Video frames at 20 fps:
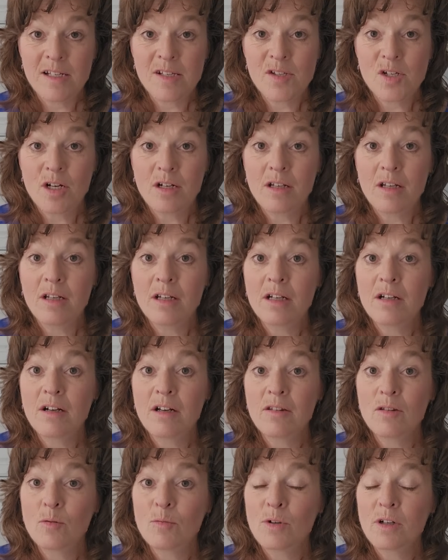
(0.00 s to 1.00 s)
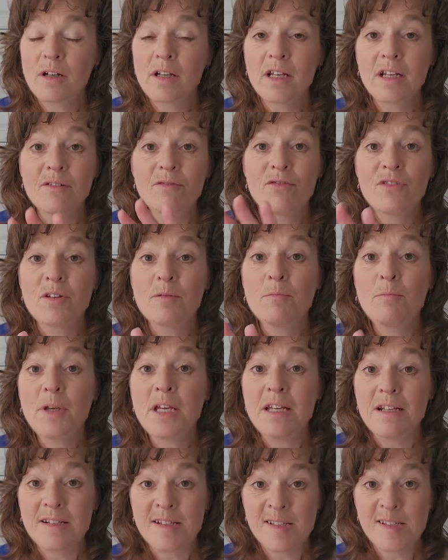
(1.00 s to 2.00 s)
I started hearing the wording of the
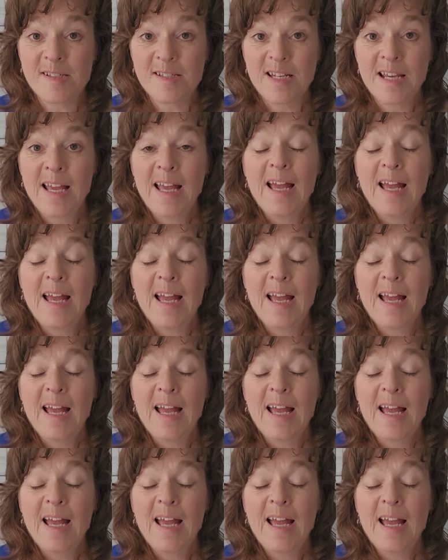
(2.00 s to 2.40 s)
beast.